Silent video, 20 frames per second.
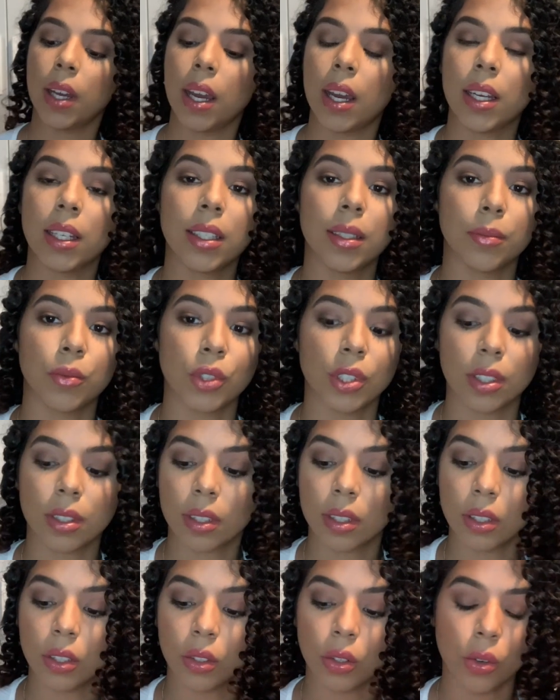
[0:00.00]
I am just
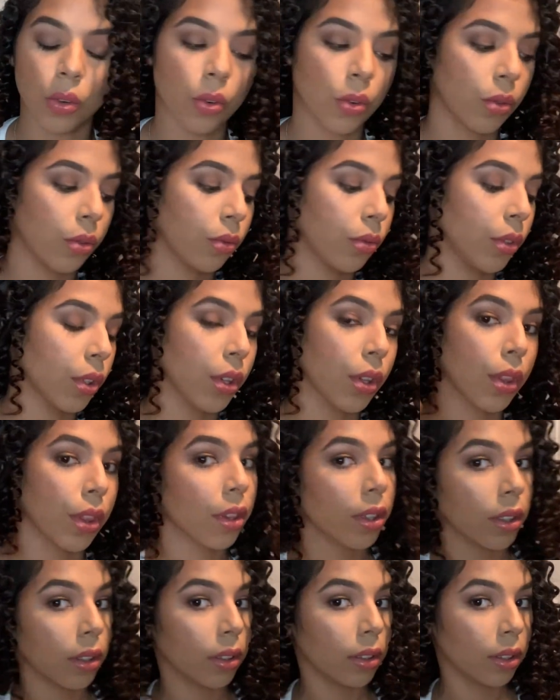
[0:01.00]
gonna go over
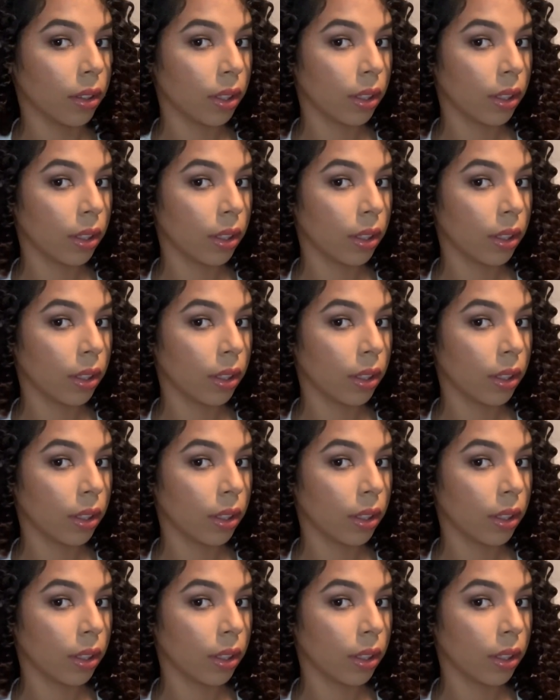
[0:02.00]
the